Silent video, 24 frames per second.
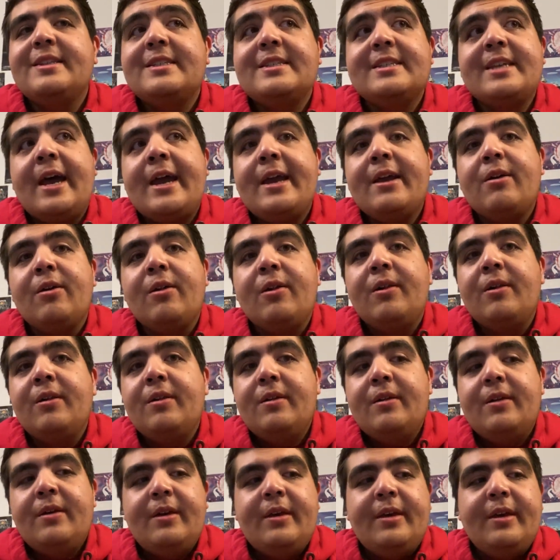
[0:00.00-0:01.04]
cycle,
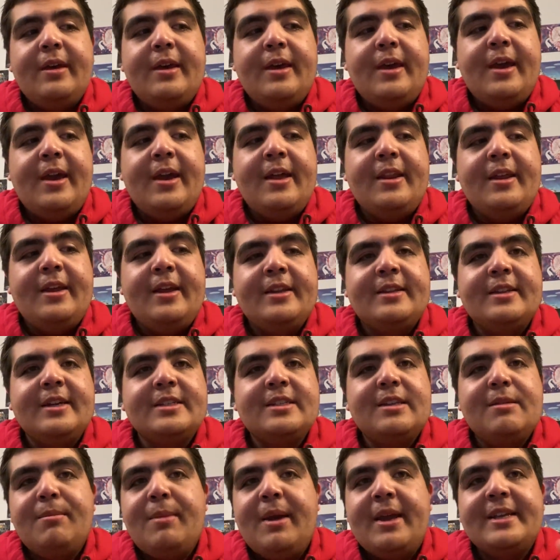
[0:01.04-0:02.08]
and it
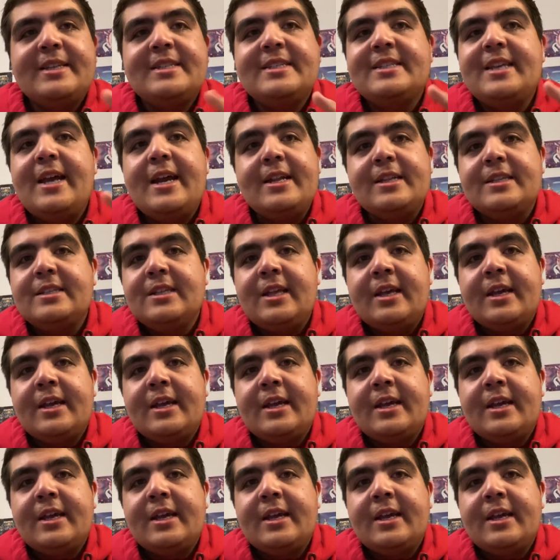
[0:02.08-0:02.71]
doesn't make sense.